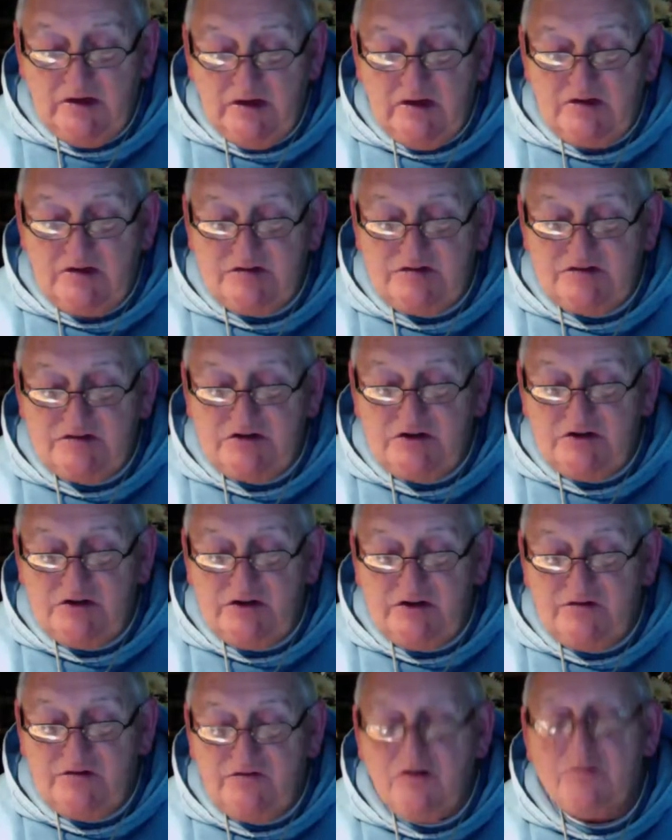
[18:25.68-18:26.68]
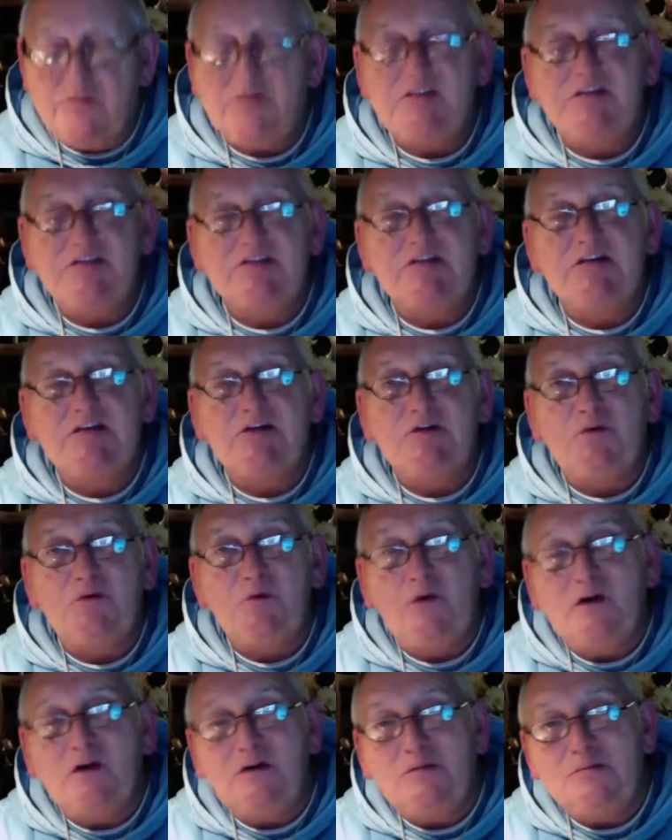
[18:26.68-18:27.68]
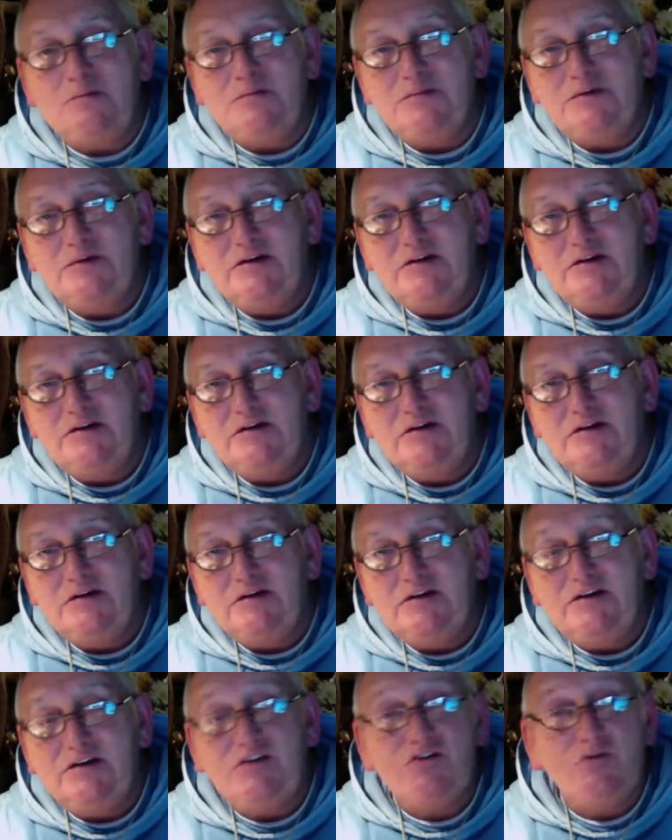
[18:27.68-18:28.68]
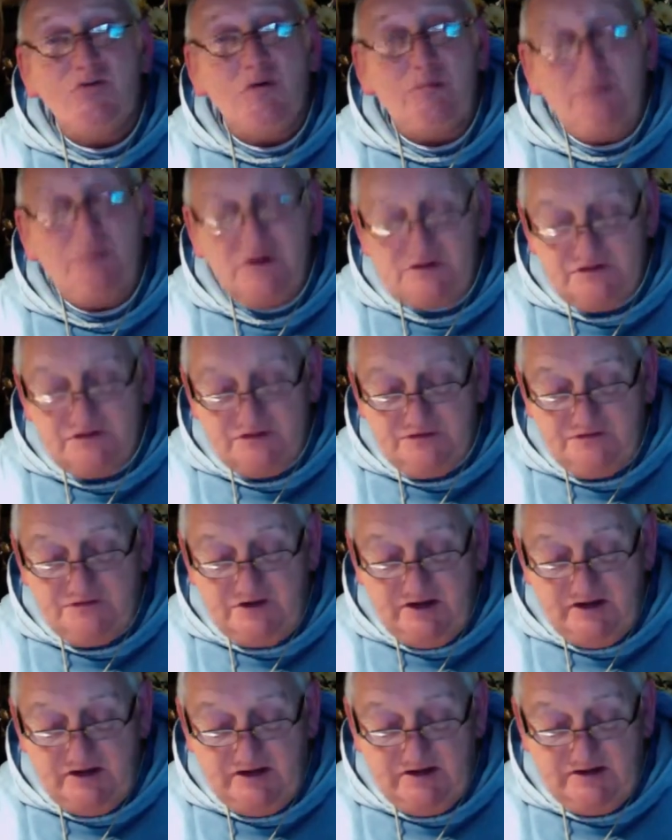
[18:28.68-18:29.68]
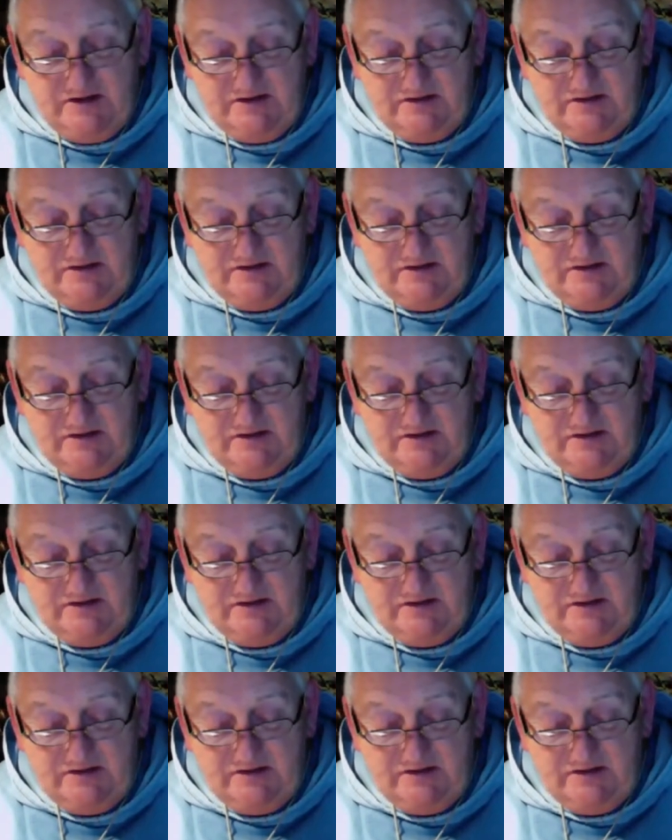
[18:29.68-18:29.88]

as turning from a silkworm into a butterfly.